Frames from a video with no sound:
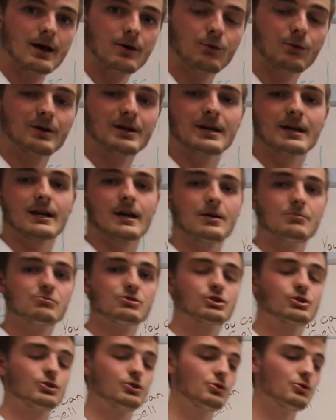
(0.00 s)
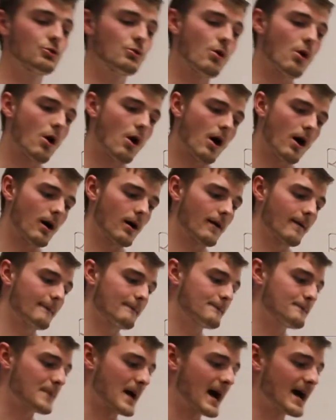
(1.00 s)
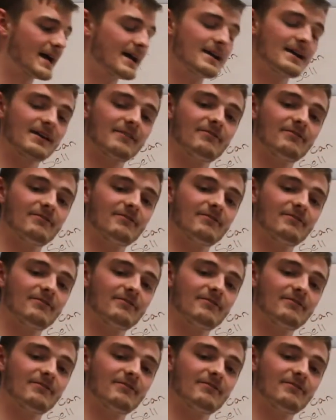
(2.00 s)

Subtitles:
when it comes to buying